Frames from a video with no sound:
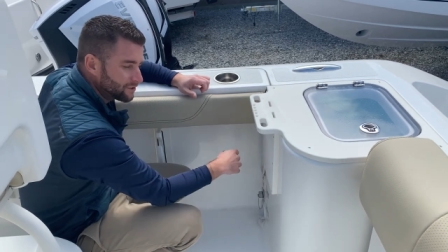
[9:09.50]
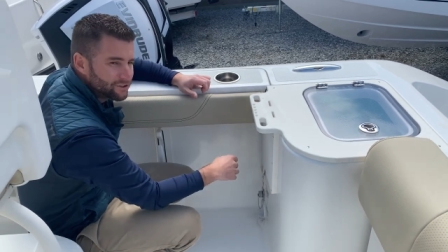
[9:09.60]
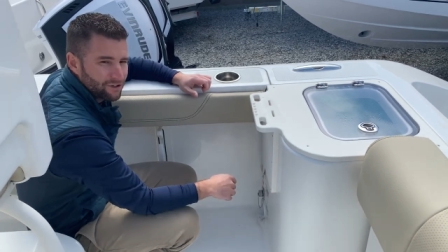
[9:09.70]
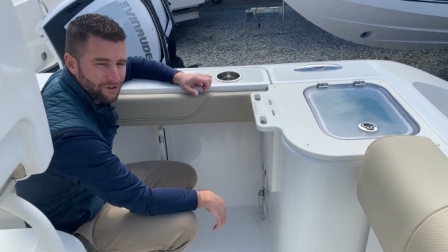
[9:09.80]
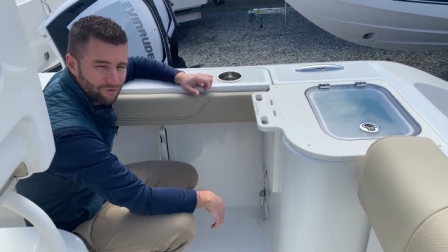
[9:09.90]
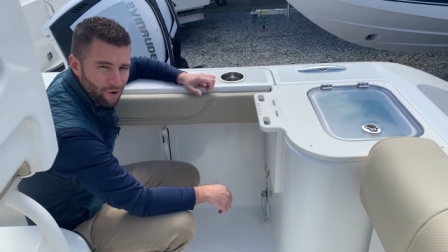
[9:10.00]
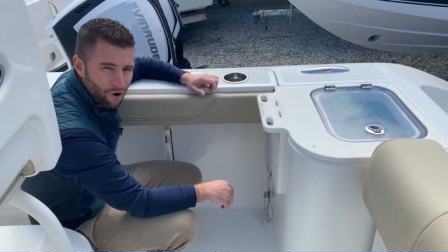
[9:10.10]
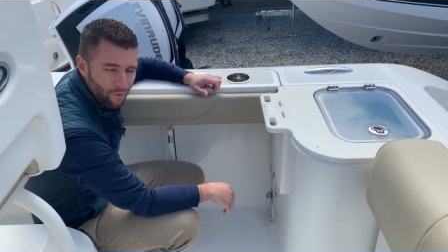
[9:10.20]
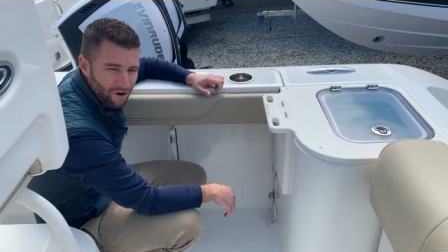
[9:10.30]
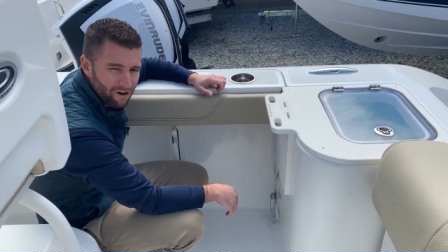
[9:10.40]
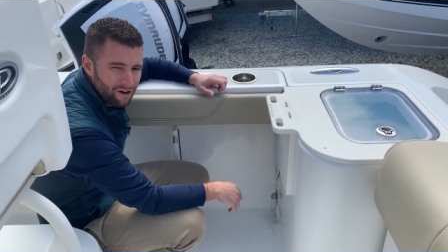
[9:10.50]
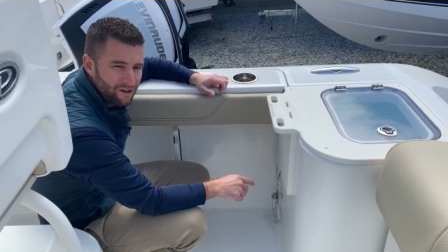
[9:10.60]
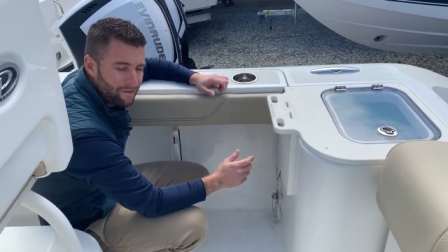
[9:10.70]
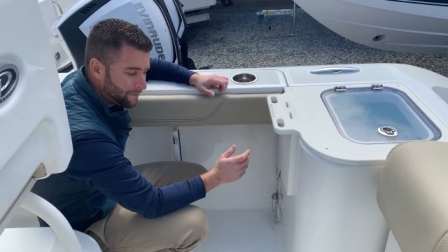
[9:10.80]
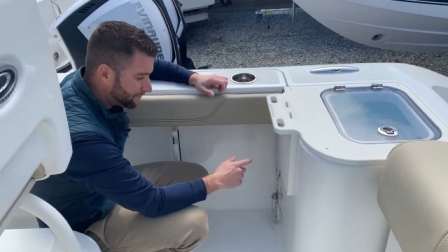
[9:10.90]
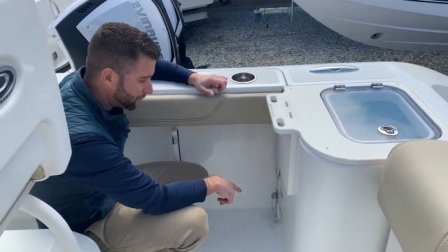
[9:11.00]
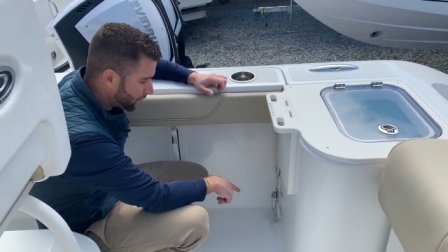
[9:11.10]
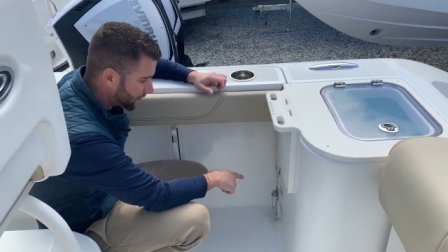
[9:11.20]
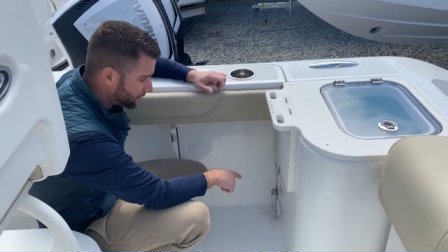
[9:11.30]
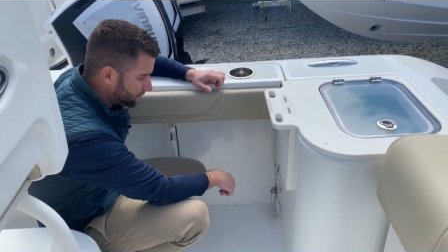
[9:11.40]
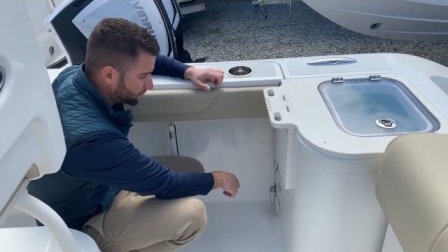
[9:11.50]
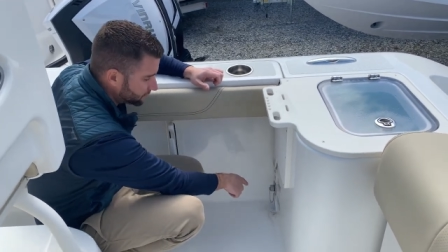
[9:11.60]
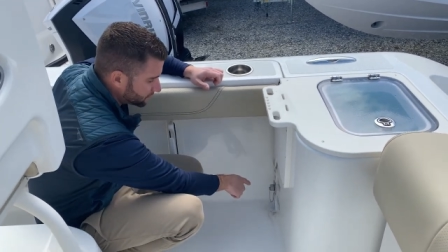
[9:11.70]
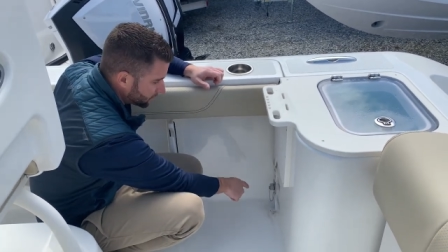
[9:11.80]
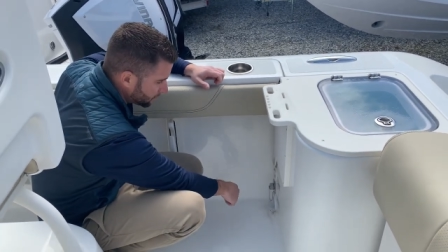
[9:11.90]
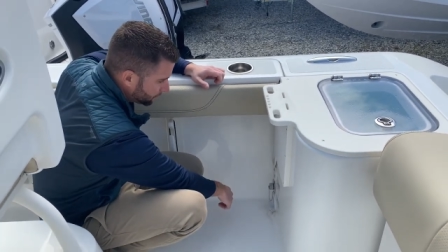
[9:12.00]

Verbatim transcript: with the, the raw water. If you want to use